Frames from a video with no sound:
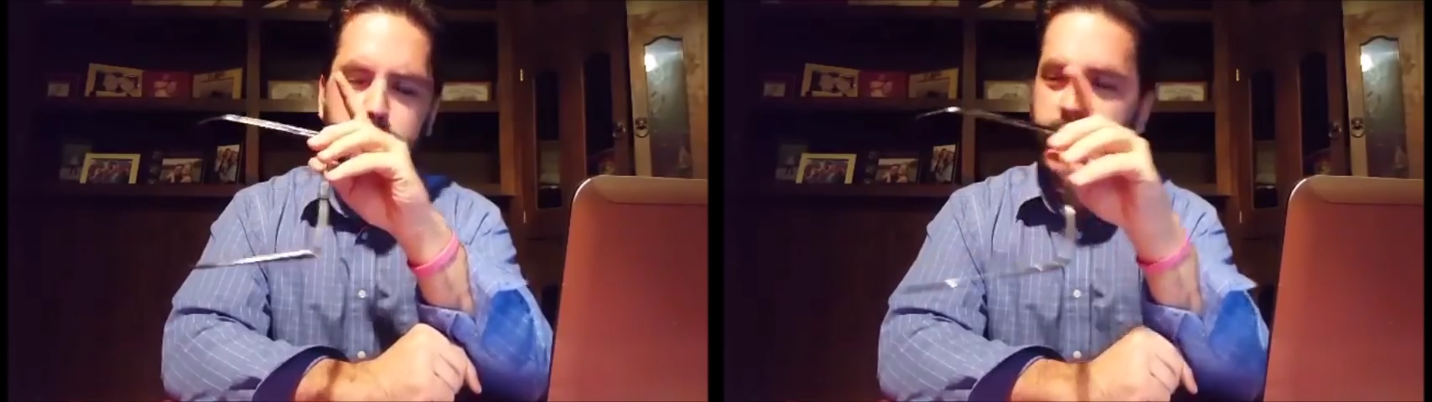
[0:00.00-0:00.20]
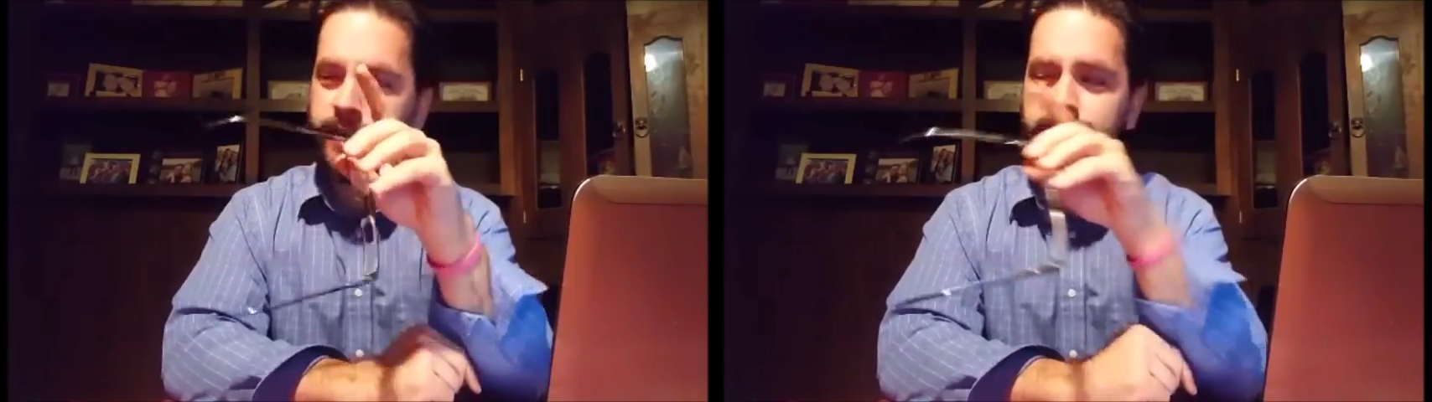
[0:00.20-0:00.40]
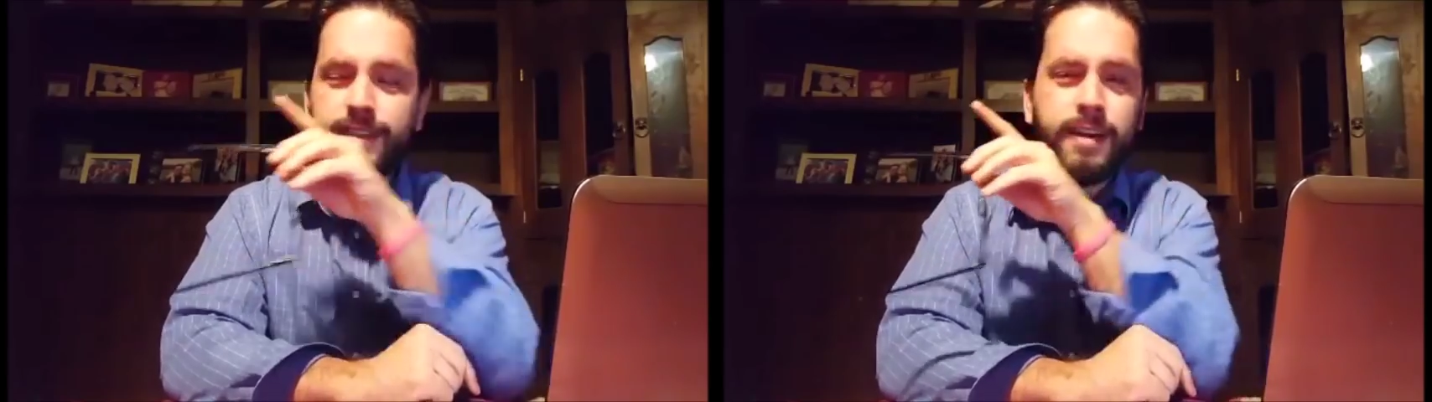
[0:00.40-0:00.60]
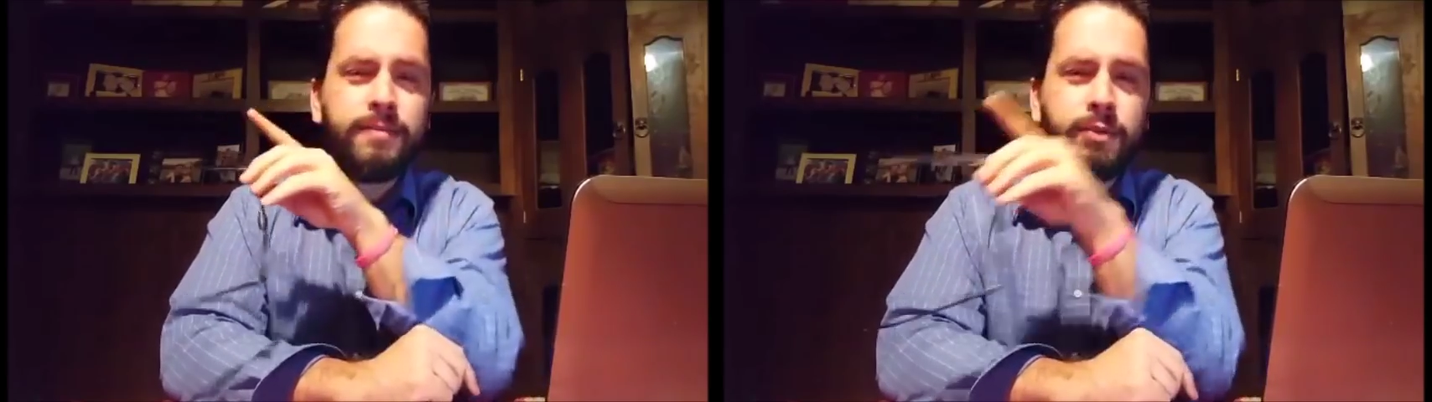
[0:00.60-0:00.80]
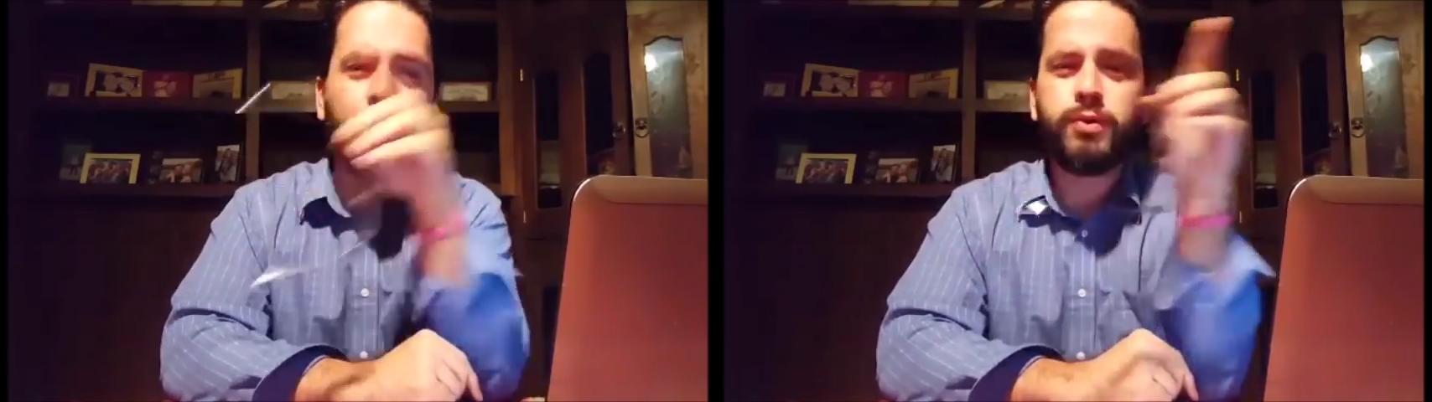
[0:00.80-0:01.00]
that instead
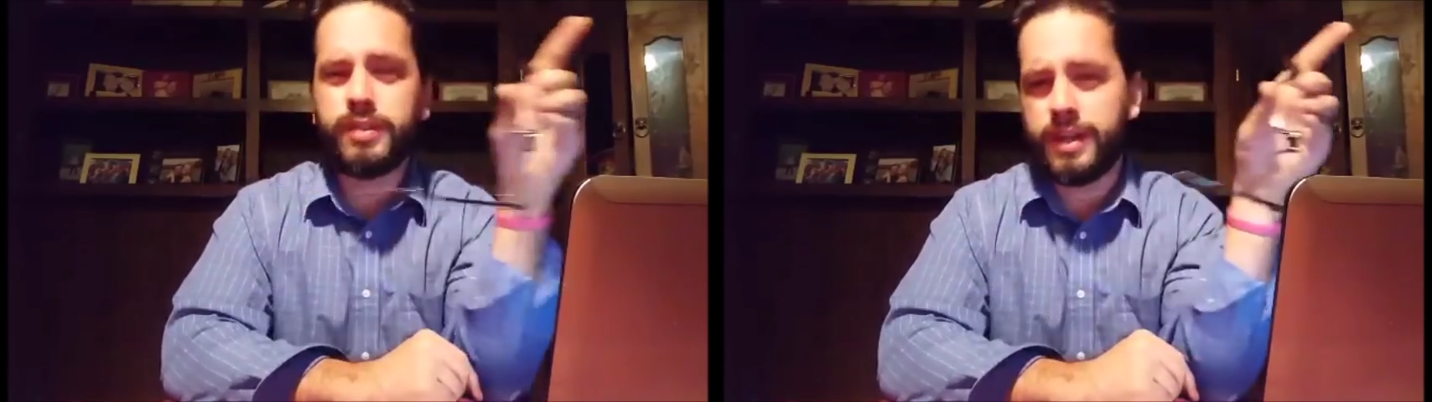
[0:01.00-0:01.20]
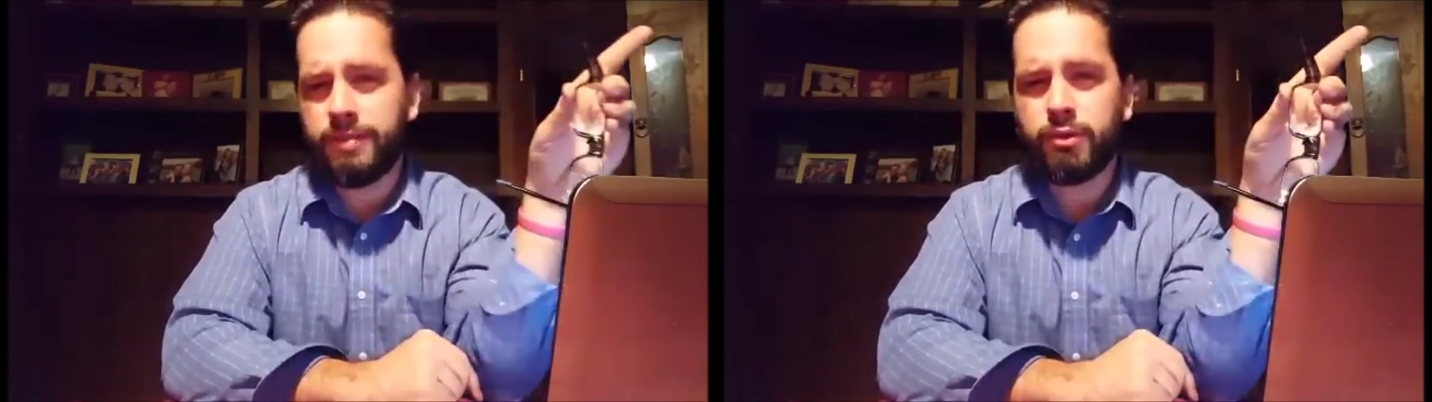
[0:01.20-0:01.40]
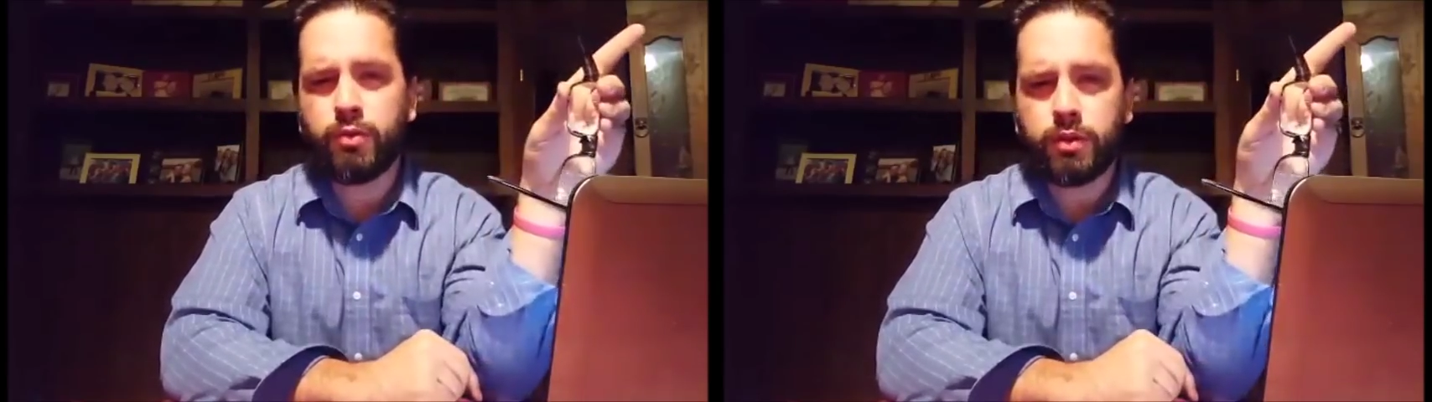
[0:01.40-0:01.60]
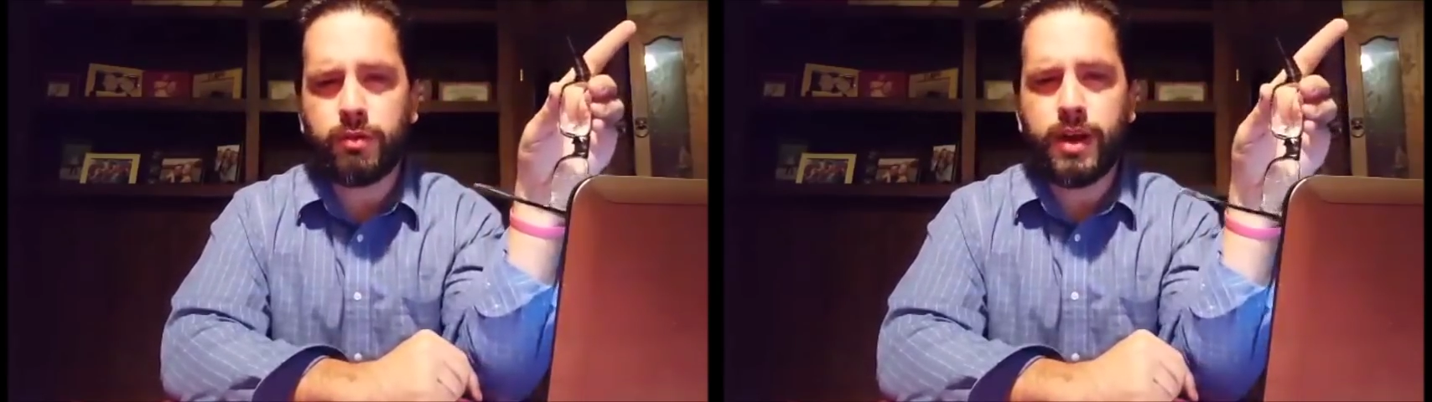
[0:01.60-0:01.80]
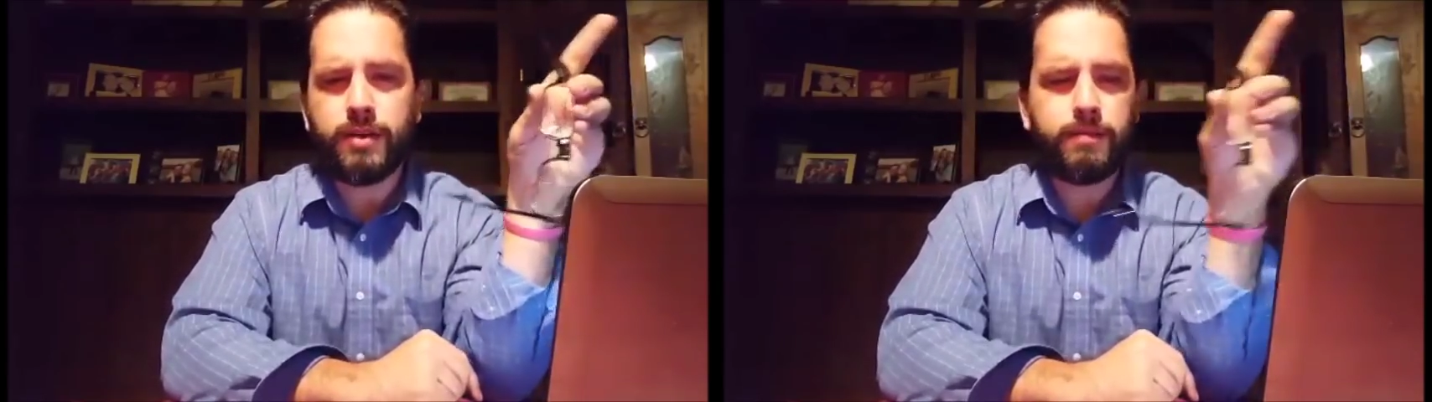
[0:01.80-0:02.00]
of losing everyone
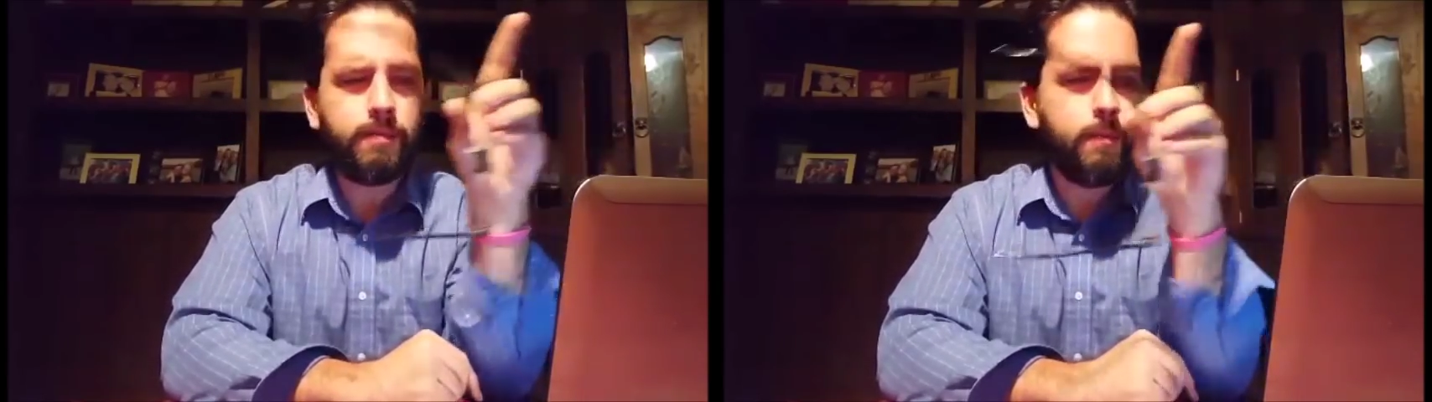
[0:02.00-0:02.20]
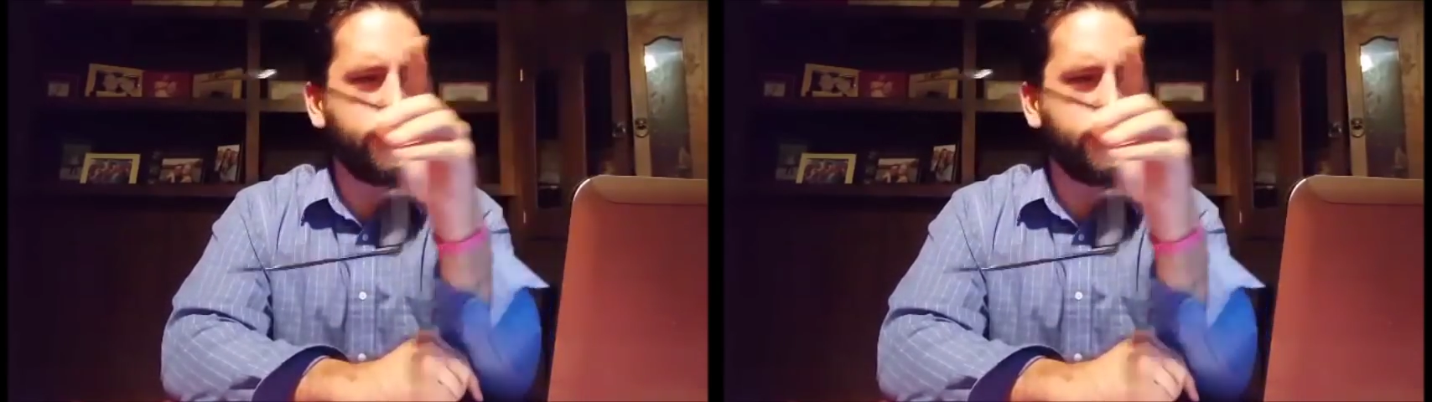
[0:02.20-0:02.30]
around,